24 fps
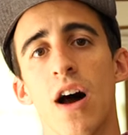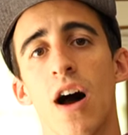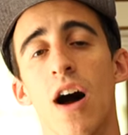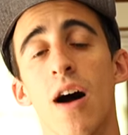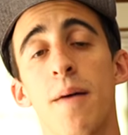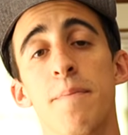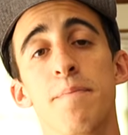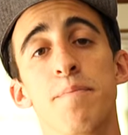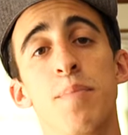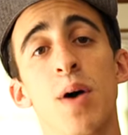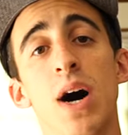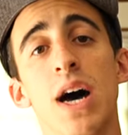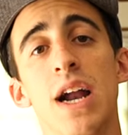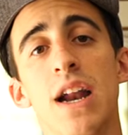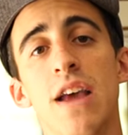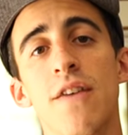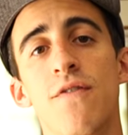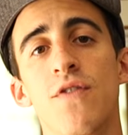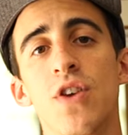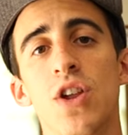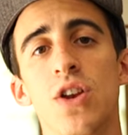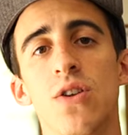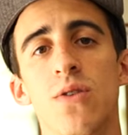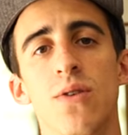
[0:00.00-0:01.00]
Um, but
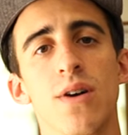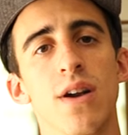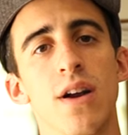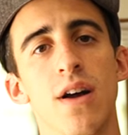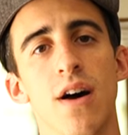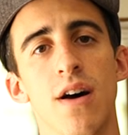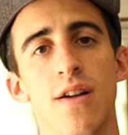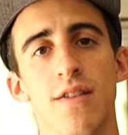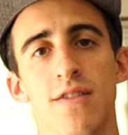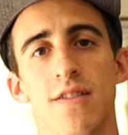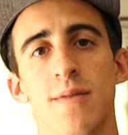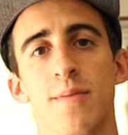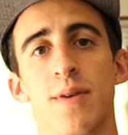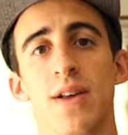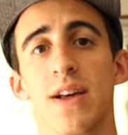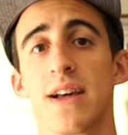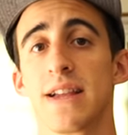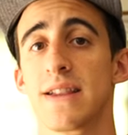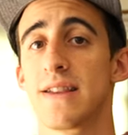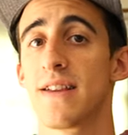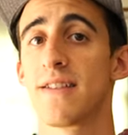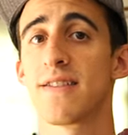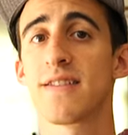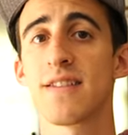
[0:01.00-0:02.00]
if you do it on something
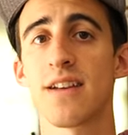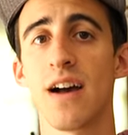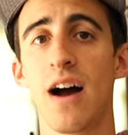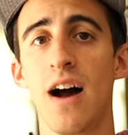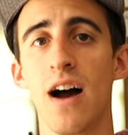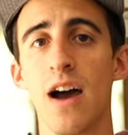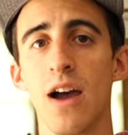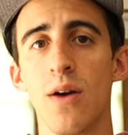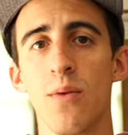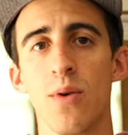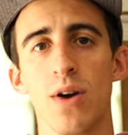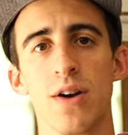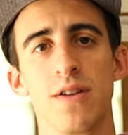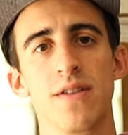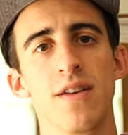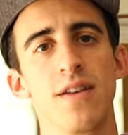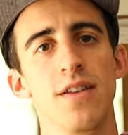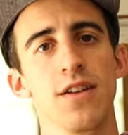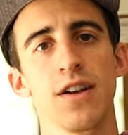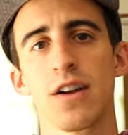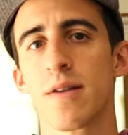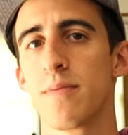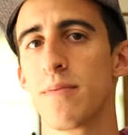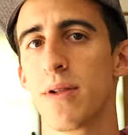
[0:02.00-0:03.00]
like the sky, where it's
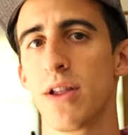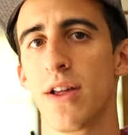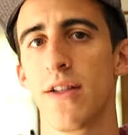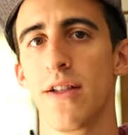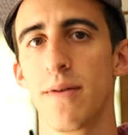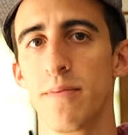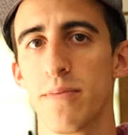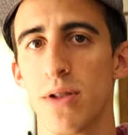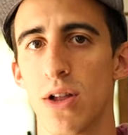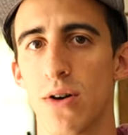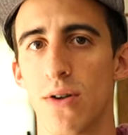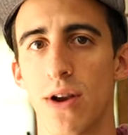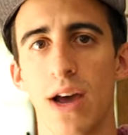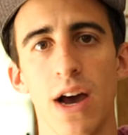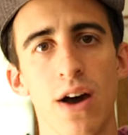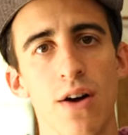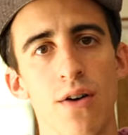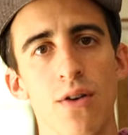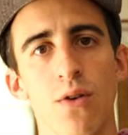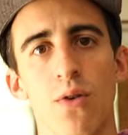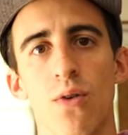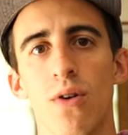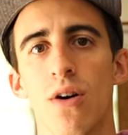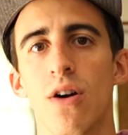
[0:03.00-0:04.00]
either completely blown
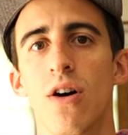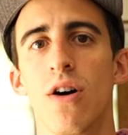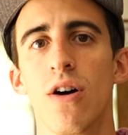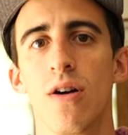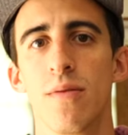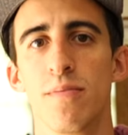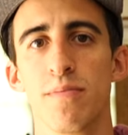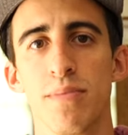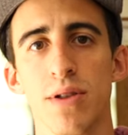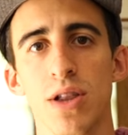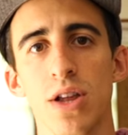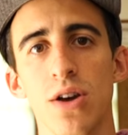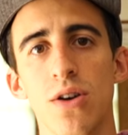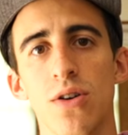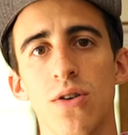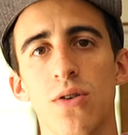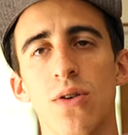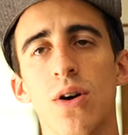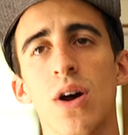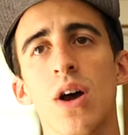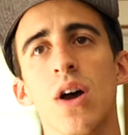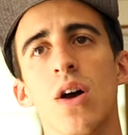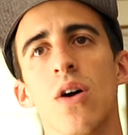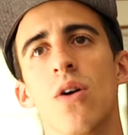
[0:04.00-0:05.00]
out or all
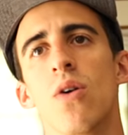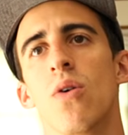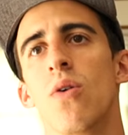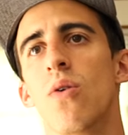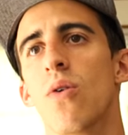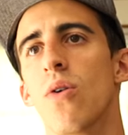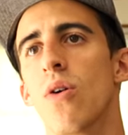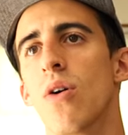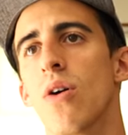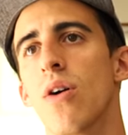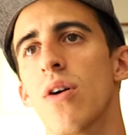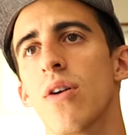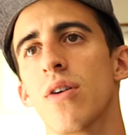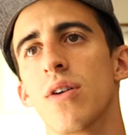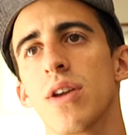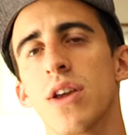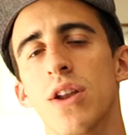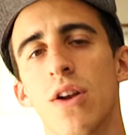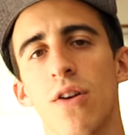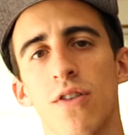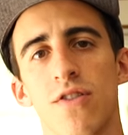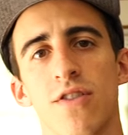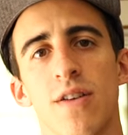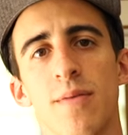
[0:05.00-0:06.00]
blue or
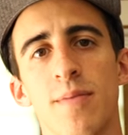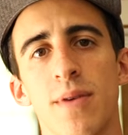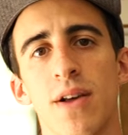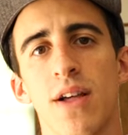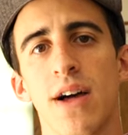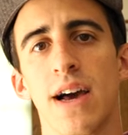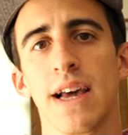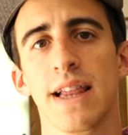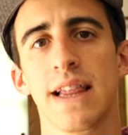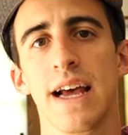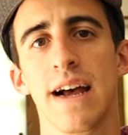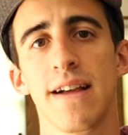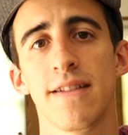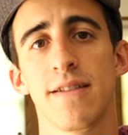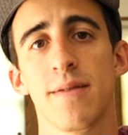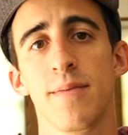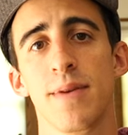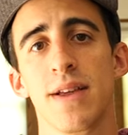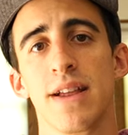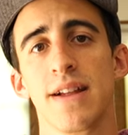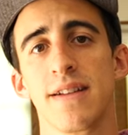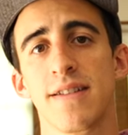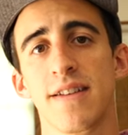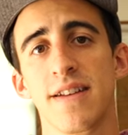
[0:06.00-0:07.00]
you know something like that
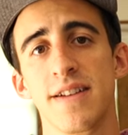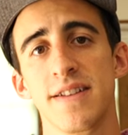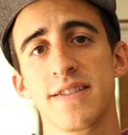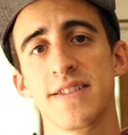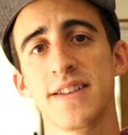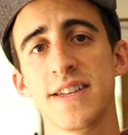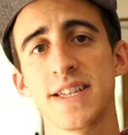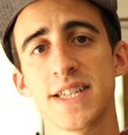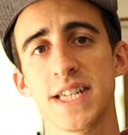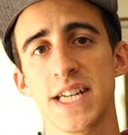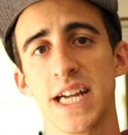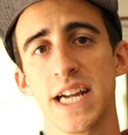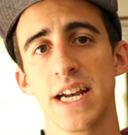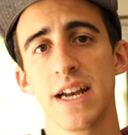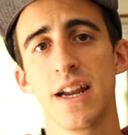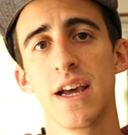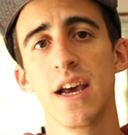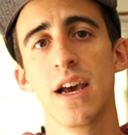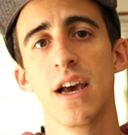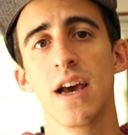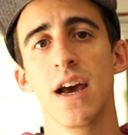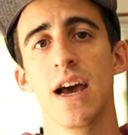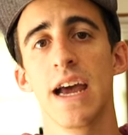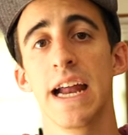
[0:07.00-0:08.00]
something that's consistent
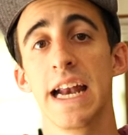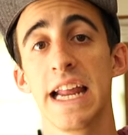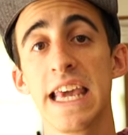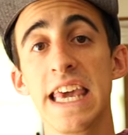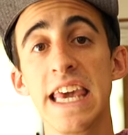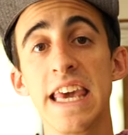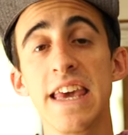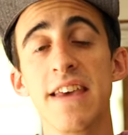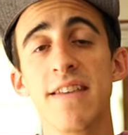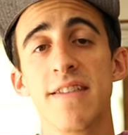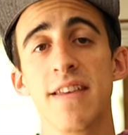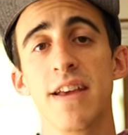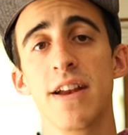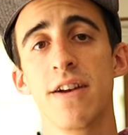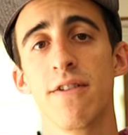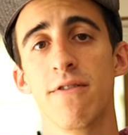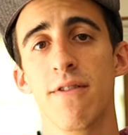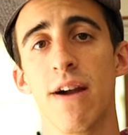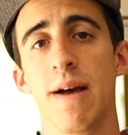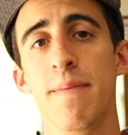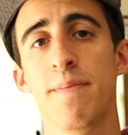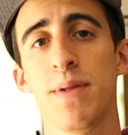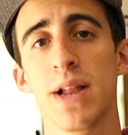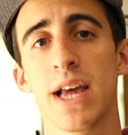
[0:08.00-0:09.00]
and easy to
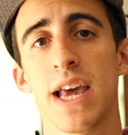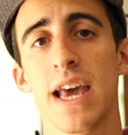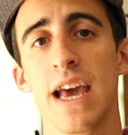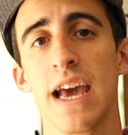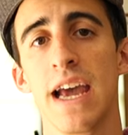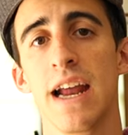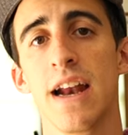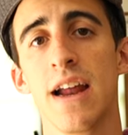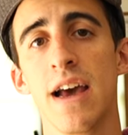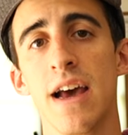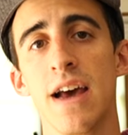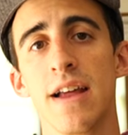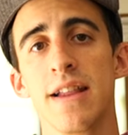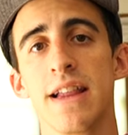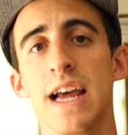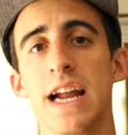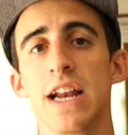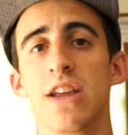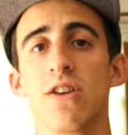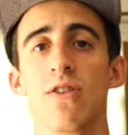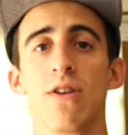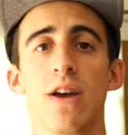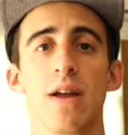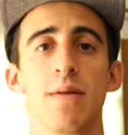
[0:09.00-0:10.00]
replicate
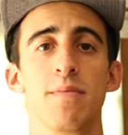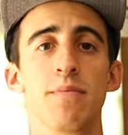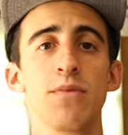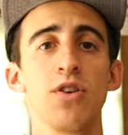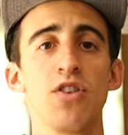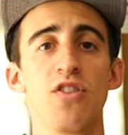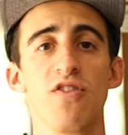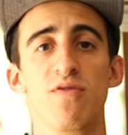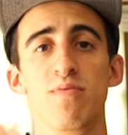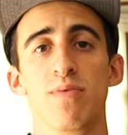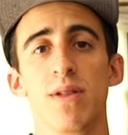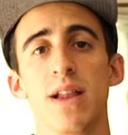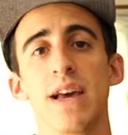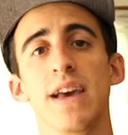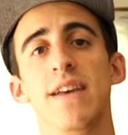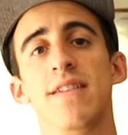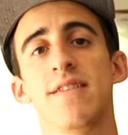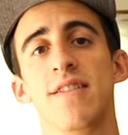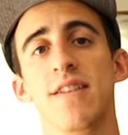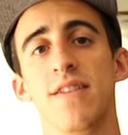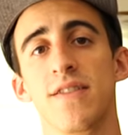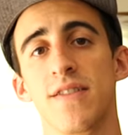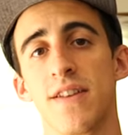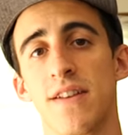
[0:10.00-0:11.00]
then you can move
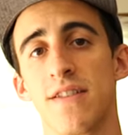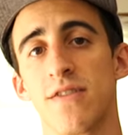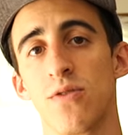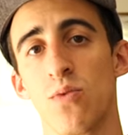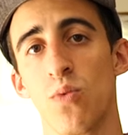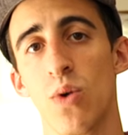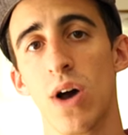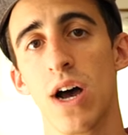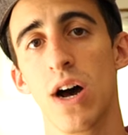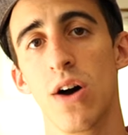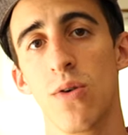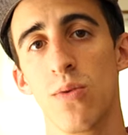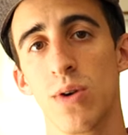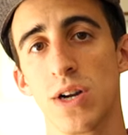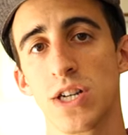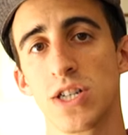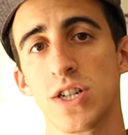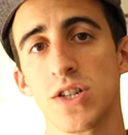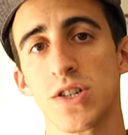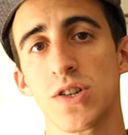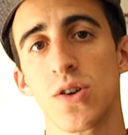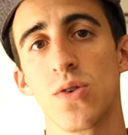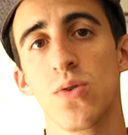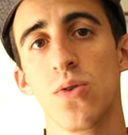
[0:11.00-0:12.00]
places as well
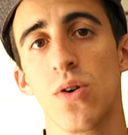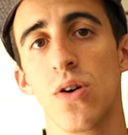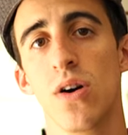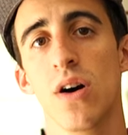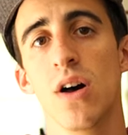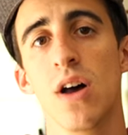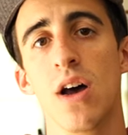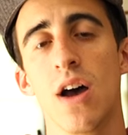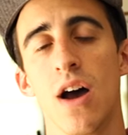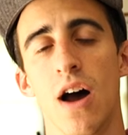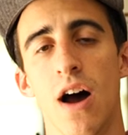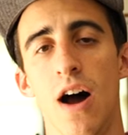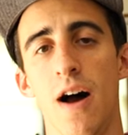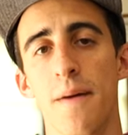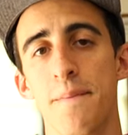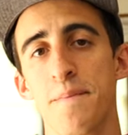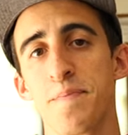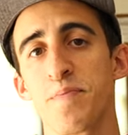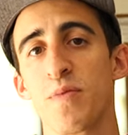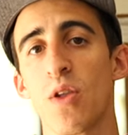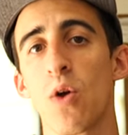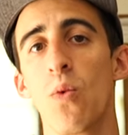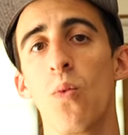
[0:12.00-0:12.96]
which is cool um,